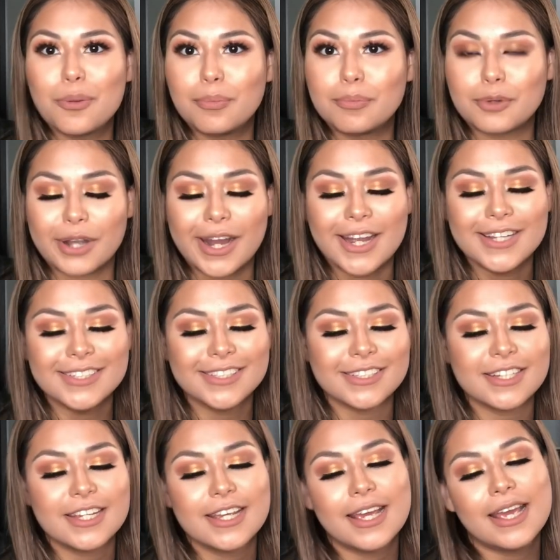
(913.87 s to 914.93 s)
brand,
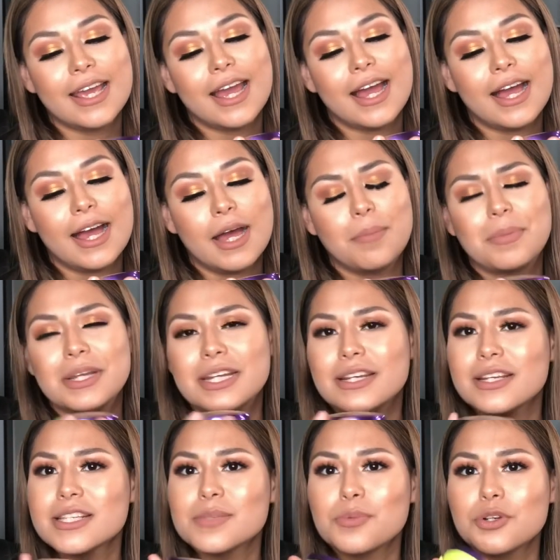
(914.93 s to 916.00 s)
but it
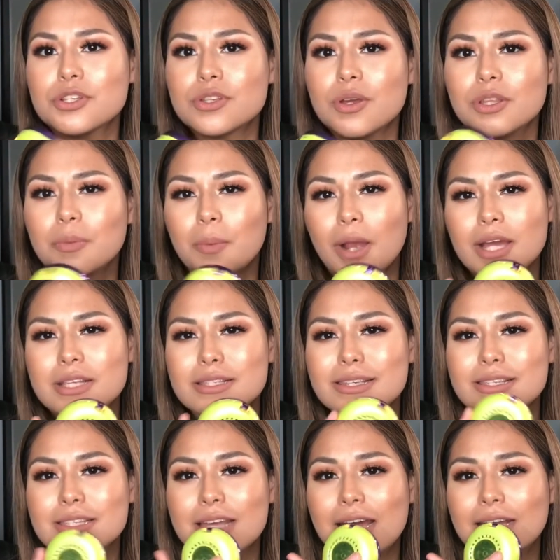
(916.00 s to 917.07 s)
is more so on the
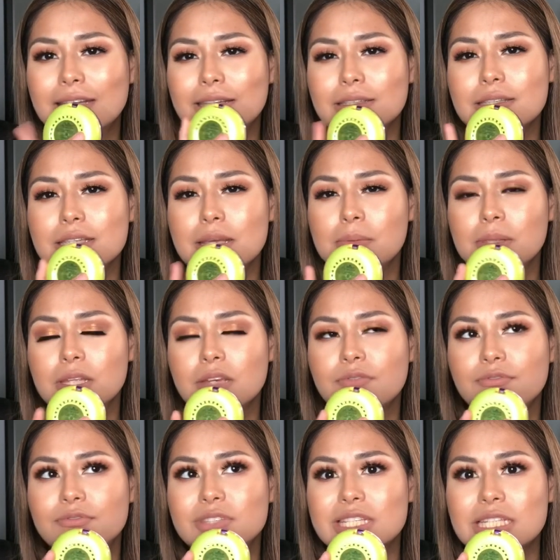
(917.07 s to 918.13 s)
pricey side. This is, I believe,
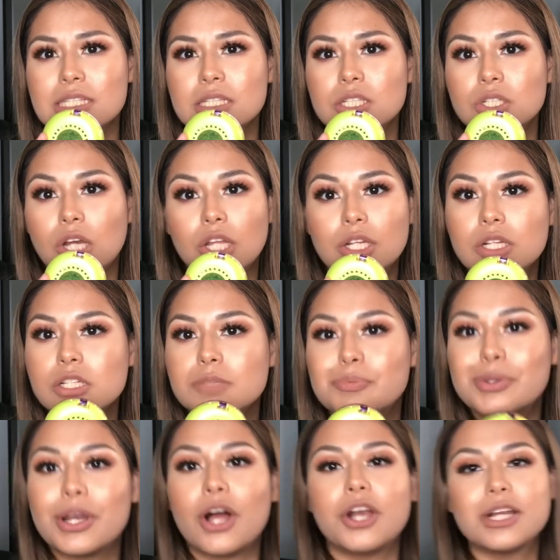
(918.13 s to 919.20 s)
$16,
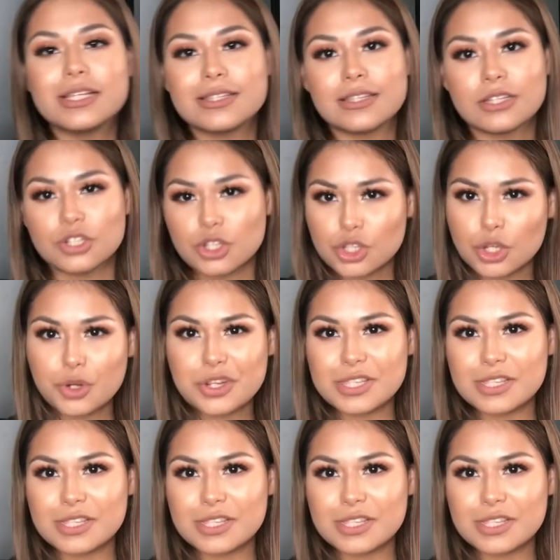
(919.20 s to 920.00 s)
but honestly, just go to